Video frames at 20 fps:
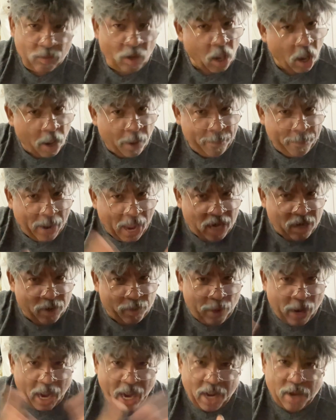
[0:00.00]
And by the
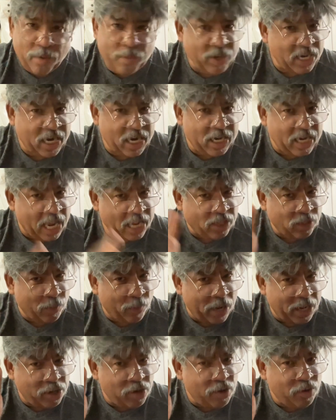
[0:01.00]
way, we didn't like the
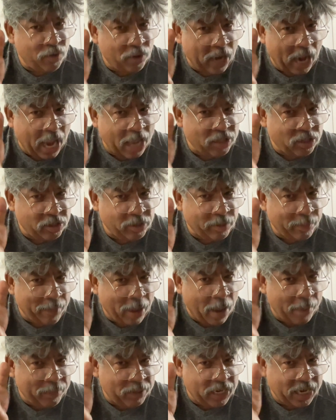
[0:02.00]
way you handled the
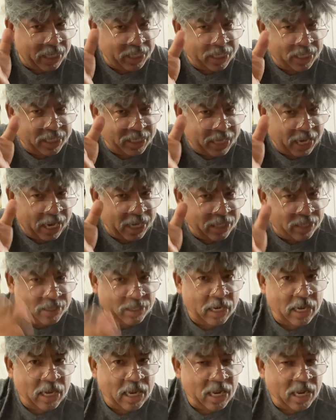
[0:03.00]
Bob Melendez case.